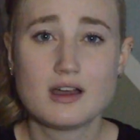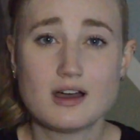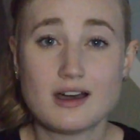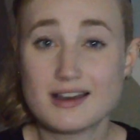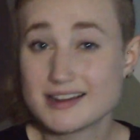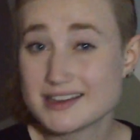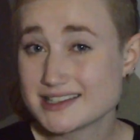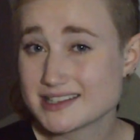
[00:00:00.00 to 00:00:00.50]

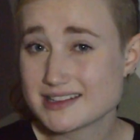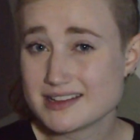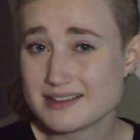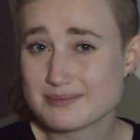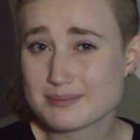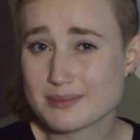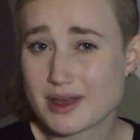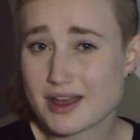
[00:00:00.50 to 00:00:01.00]

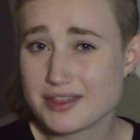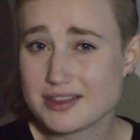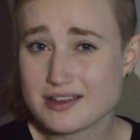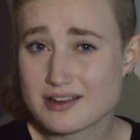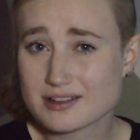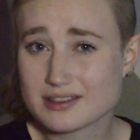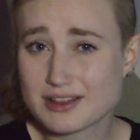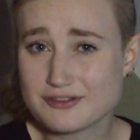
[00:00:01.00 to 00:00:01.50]
Honestly, I
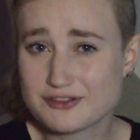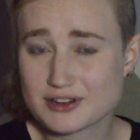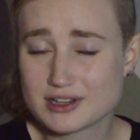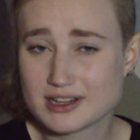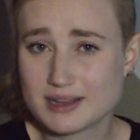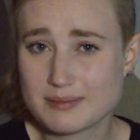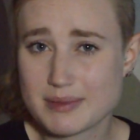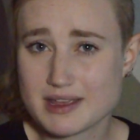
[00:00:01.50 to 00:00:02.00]
think our love for
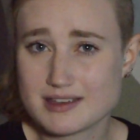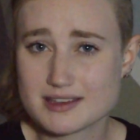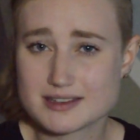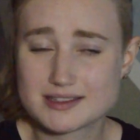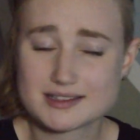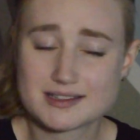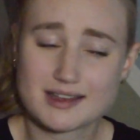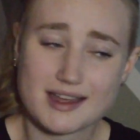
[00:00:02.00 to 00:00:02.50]
clickbait
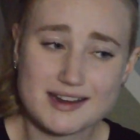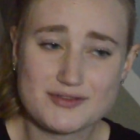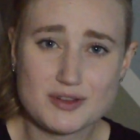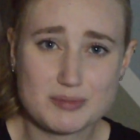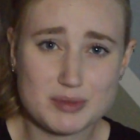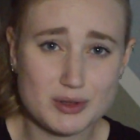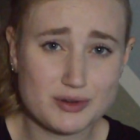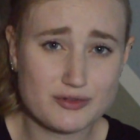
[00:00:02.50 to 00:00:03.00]
is kind
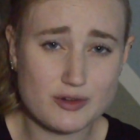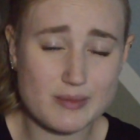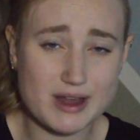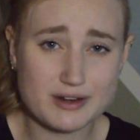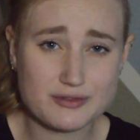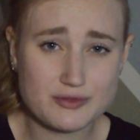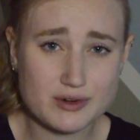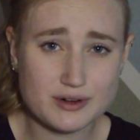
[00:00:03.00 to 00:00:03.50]
of a beautiful
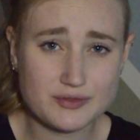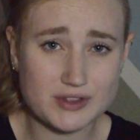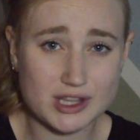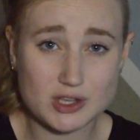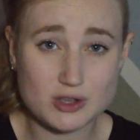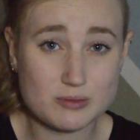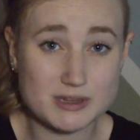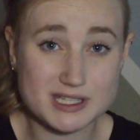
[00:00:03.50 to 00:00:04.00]
metaphor for the
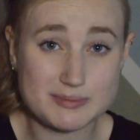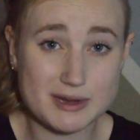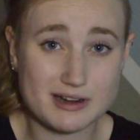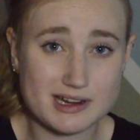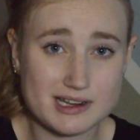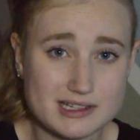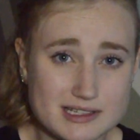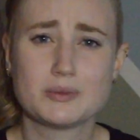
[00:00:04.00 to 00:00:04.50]
human
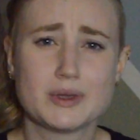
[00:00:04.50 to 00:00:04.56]
spirit.